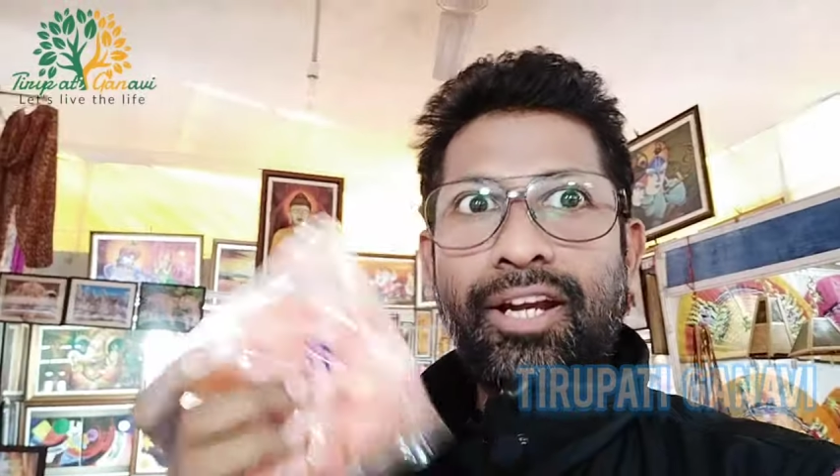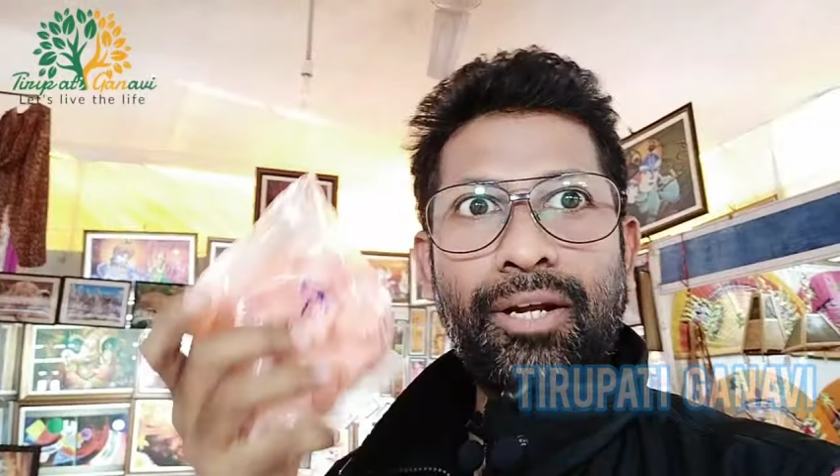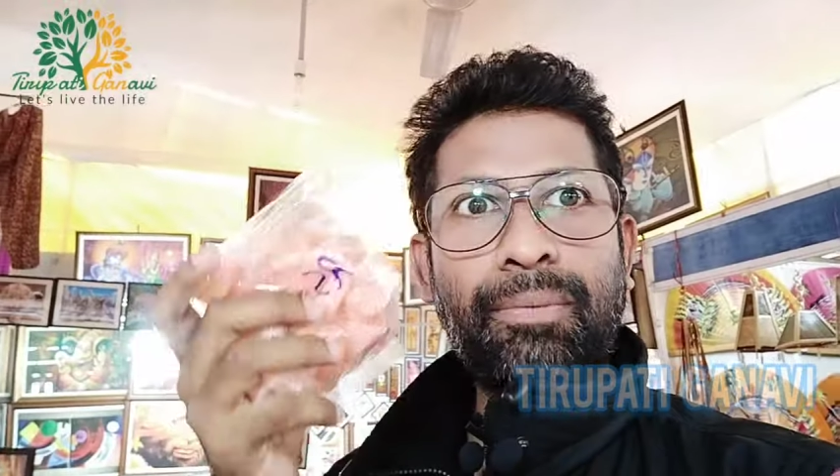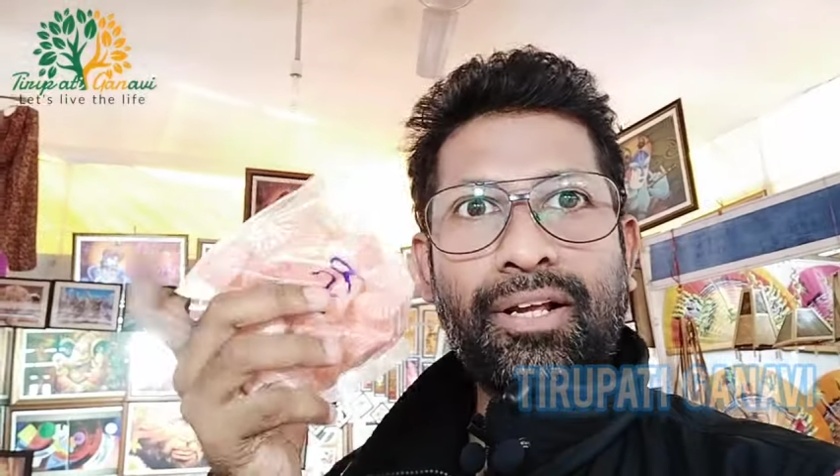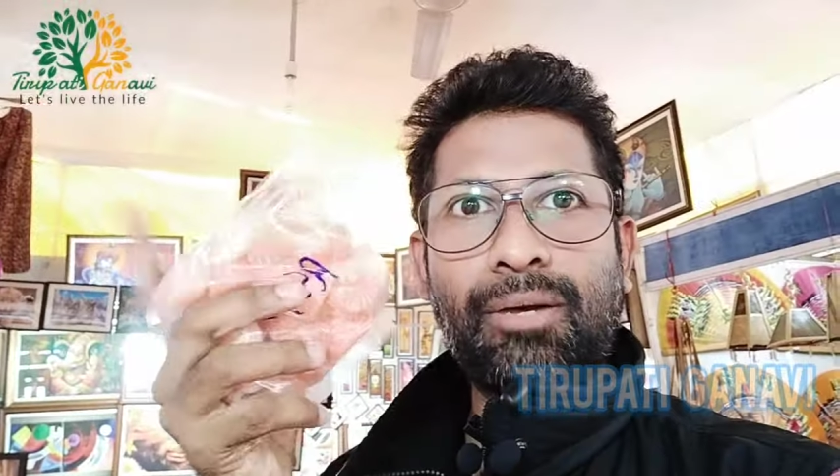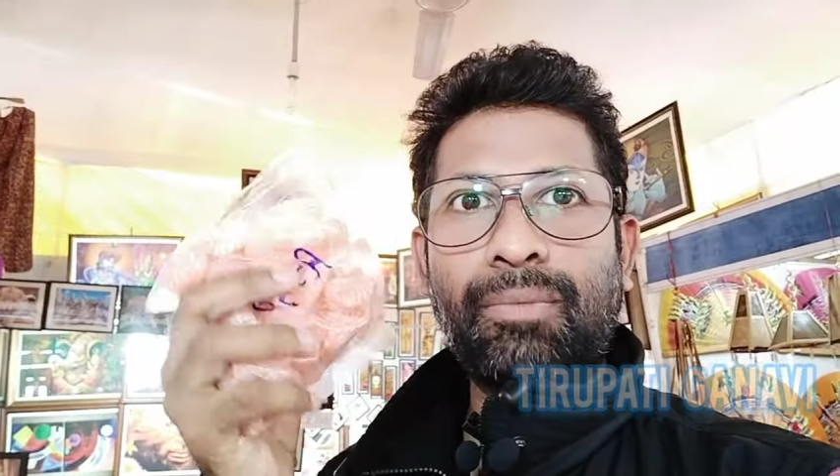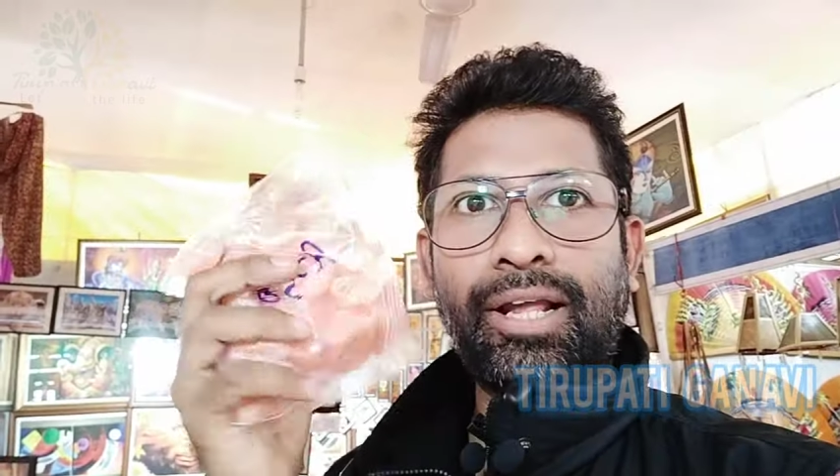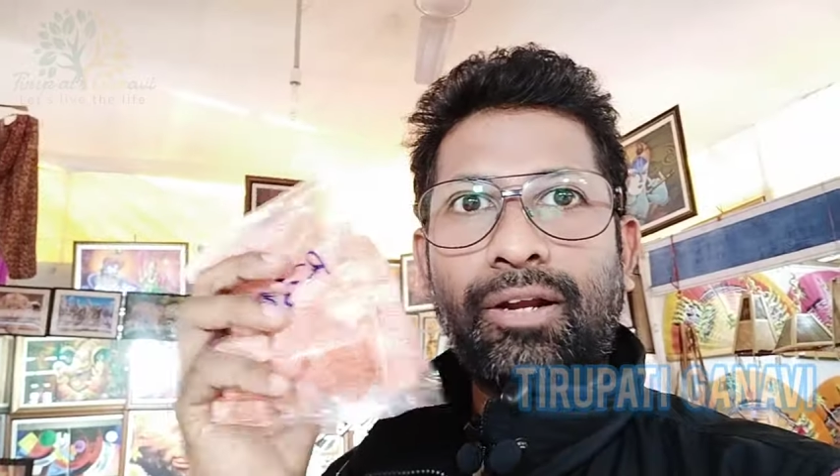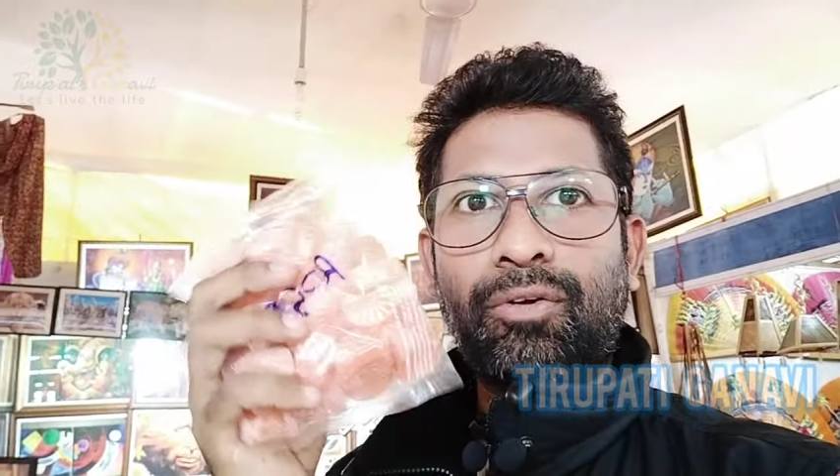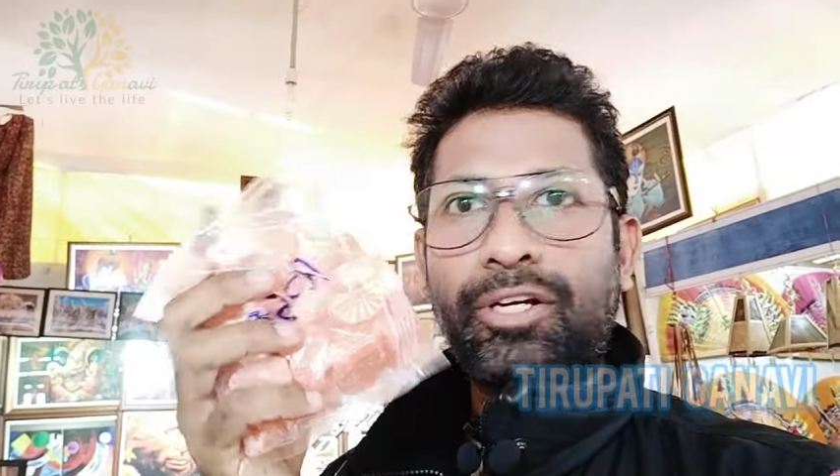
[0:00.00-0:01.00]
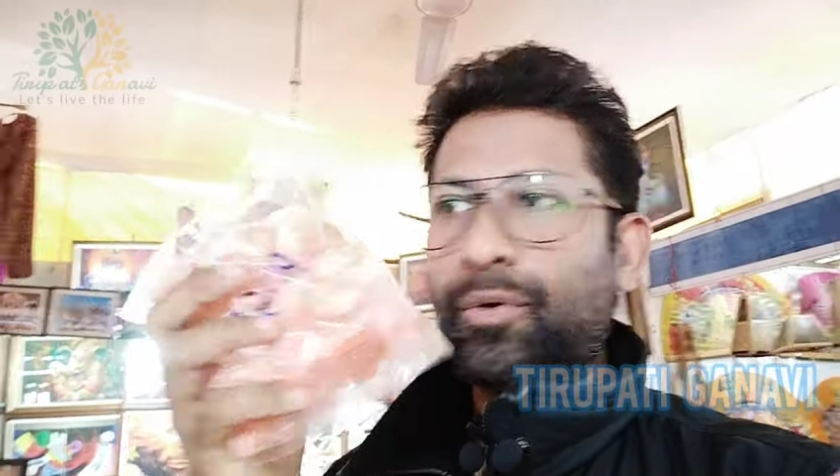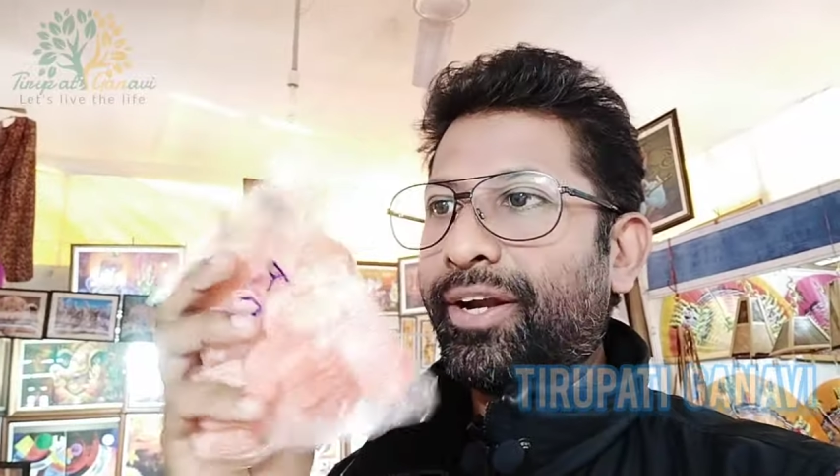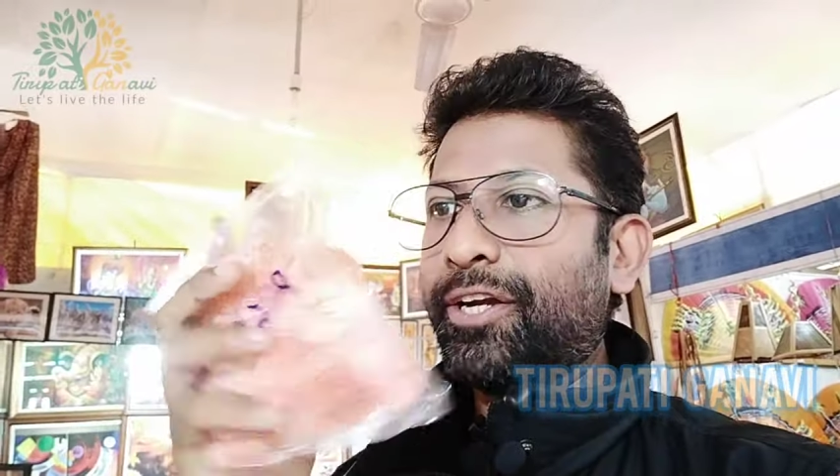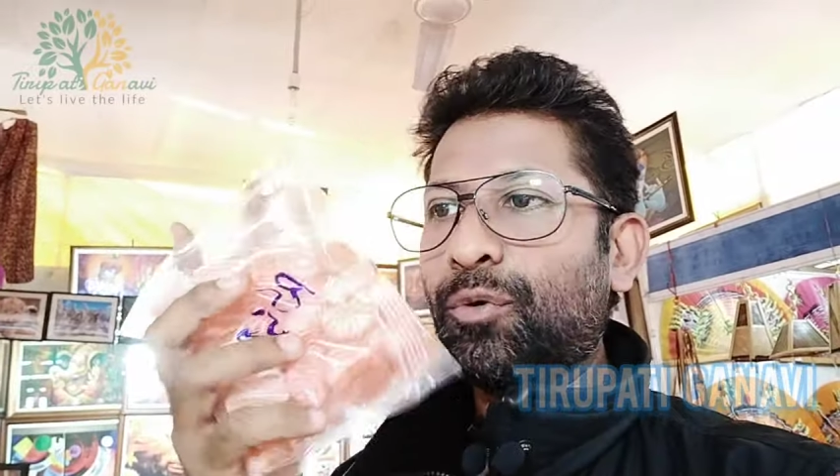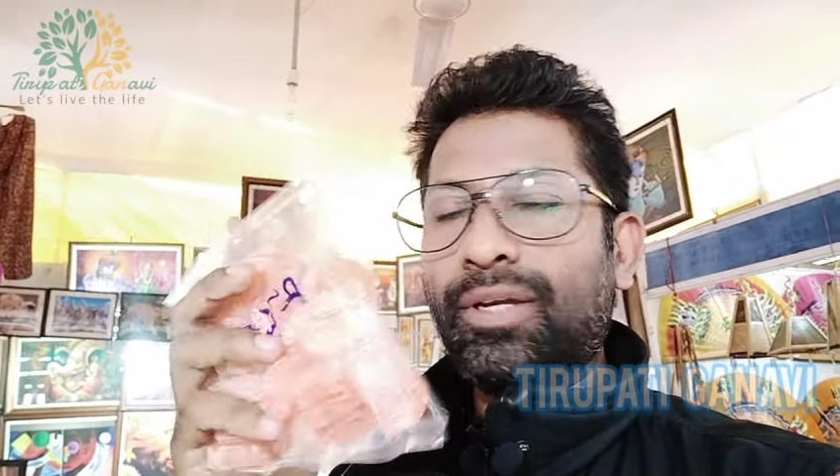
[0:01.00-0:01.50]
It become like, you know, in
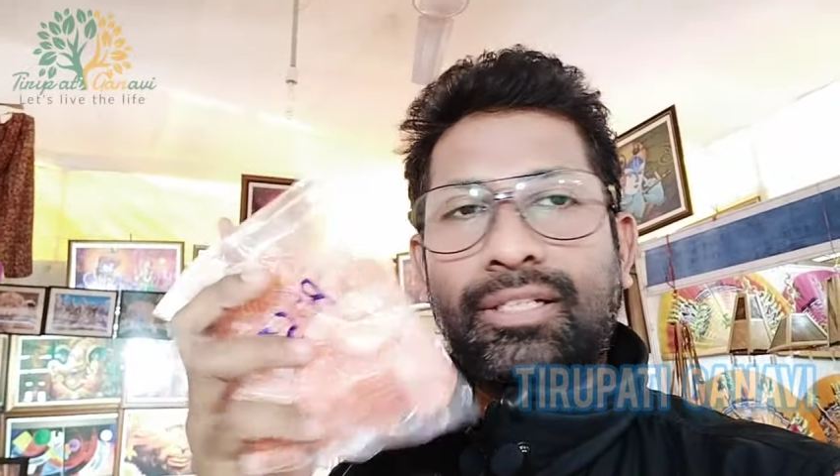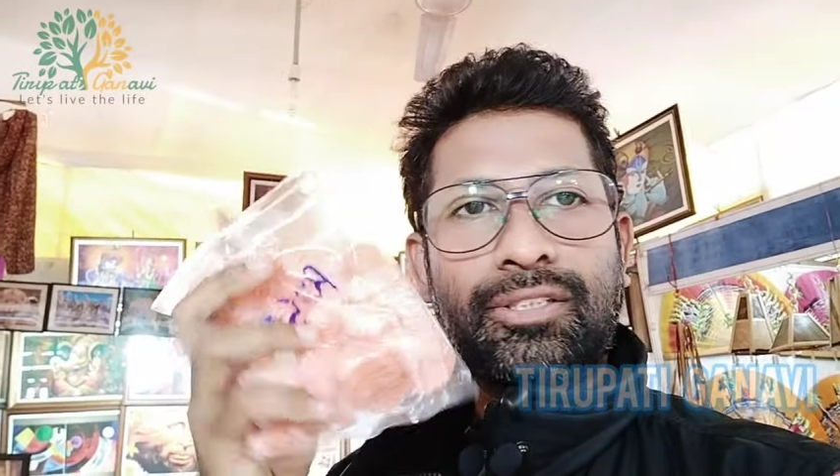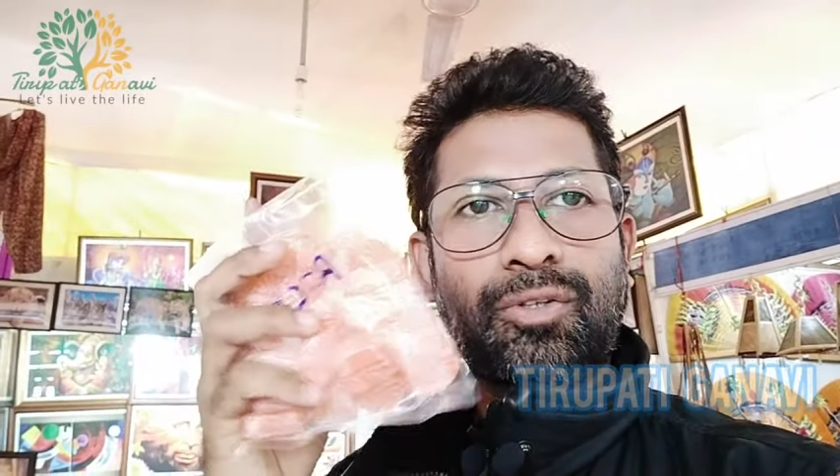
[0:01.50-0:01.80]
22 years